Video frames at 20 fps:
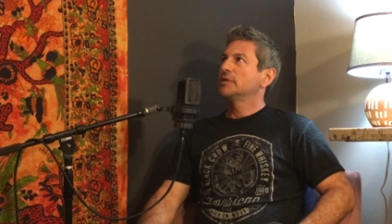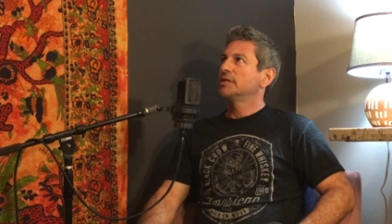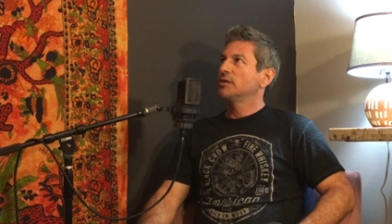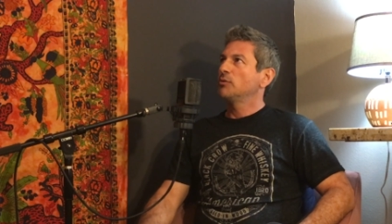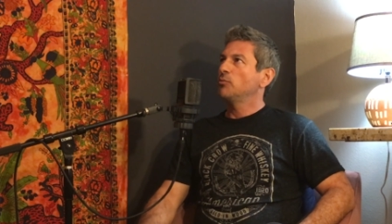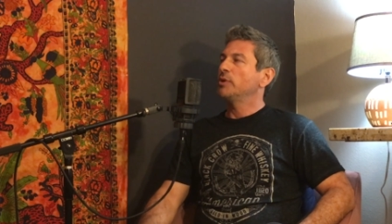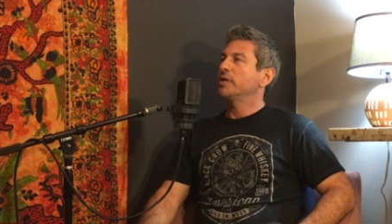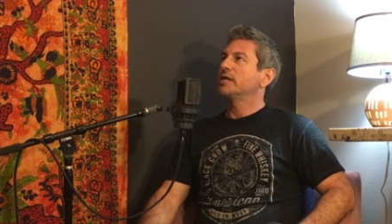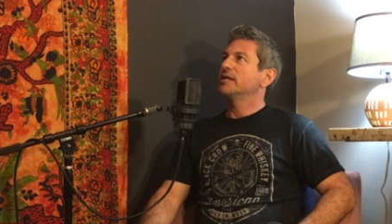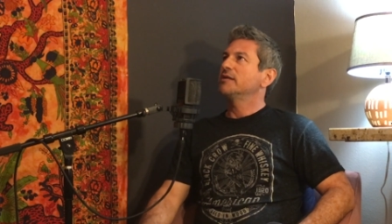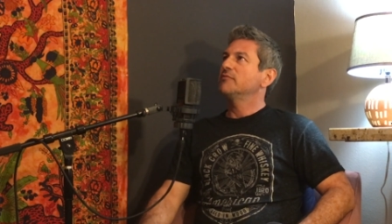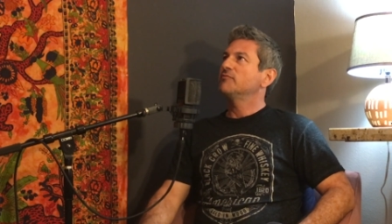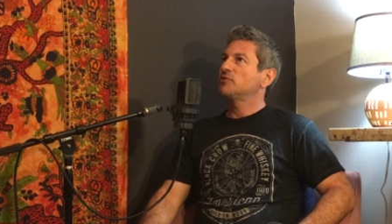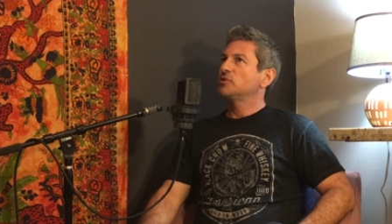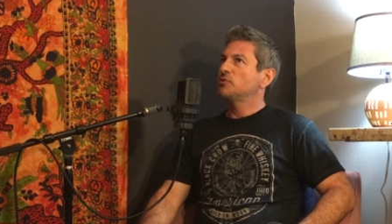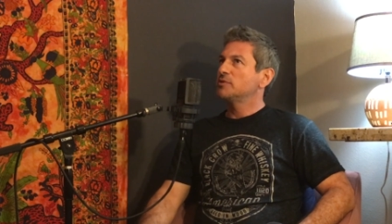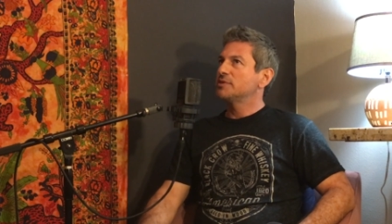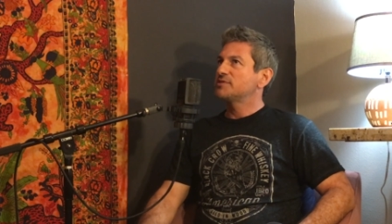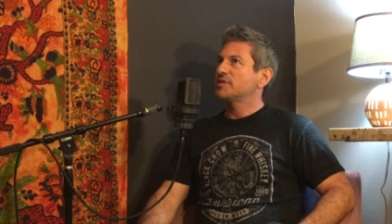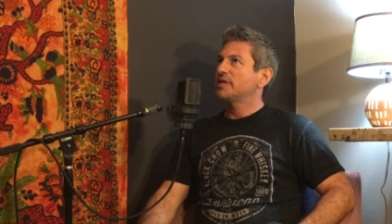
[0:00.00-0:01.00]
we can
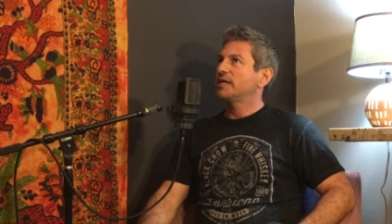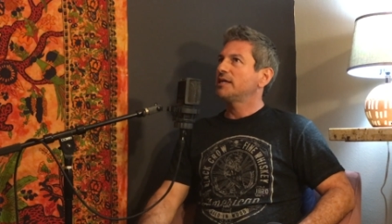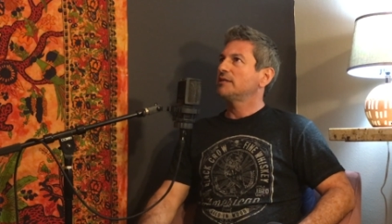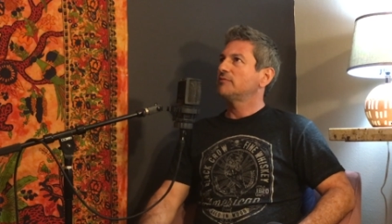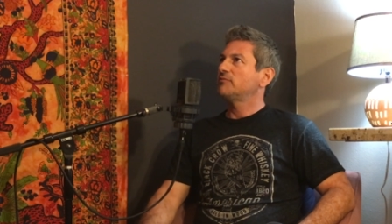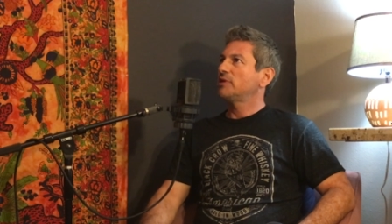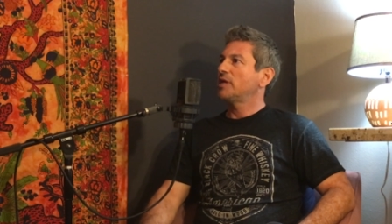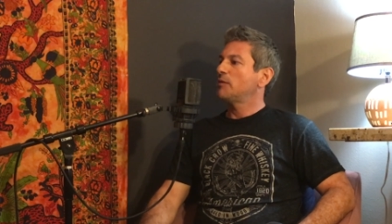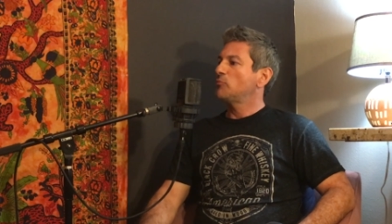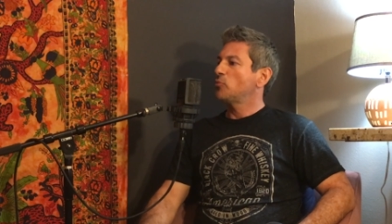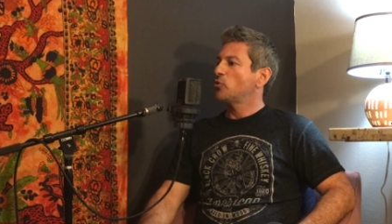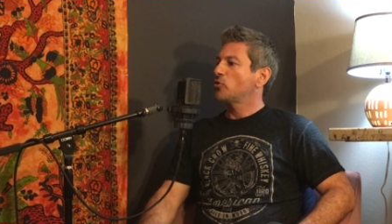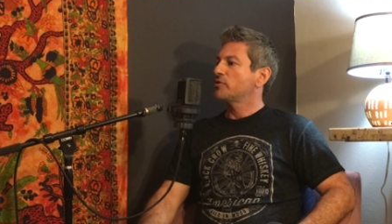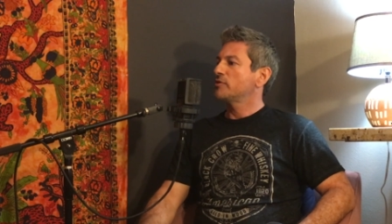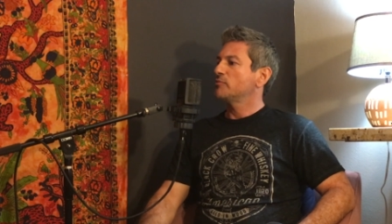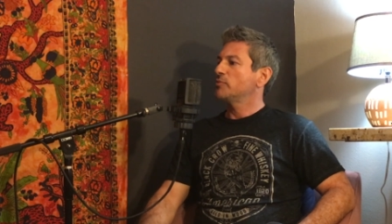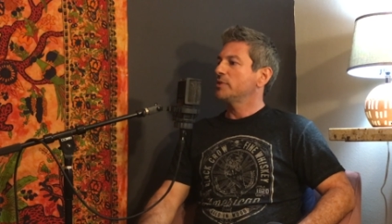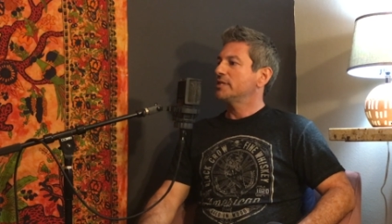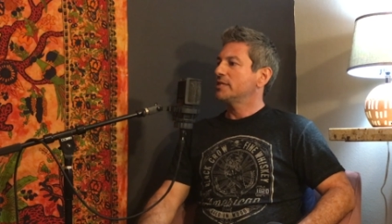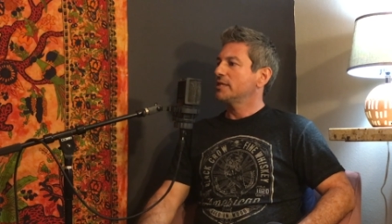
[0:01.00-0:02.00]
influence a hell of a lot more
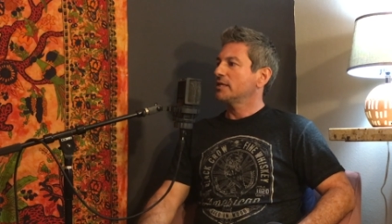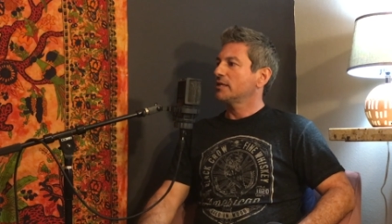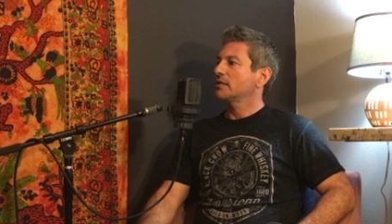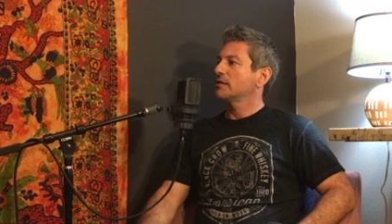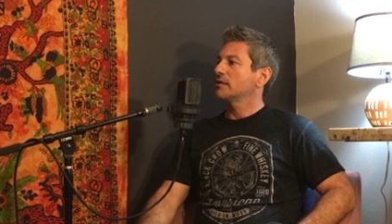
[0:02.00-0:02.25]
than we think.